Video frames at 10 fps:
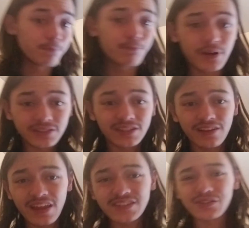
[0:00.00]
But
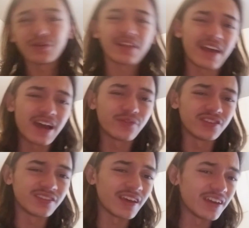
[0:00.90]
that's all I have to
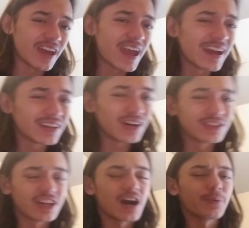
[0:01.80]
say, and
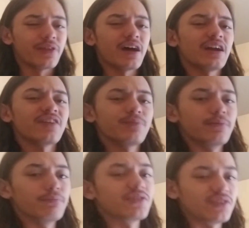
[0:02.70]
on top of that, I've
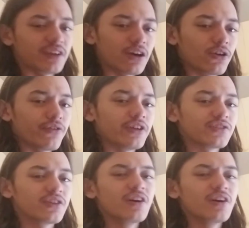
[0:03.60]
been missing out on this.